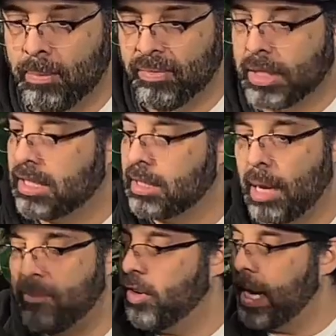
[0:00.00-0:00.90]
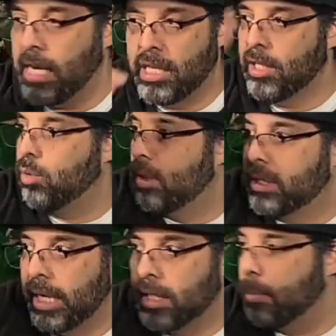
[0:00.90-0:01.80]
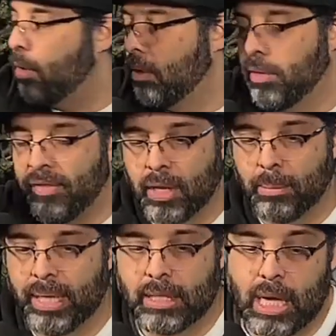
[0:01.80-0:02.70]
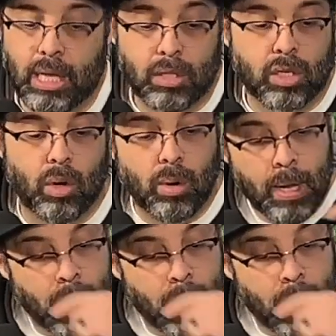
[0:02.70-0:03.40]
because I'm very ADD too on stage, I'm all over the fucking place, and then so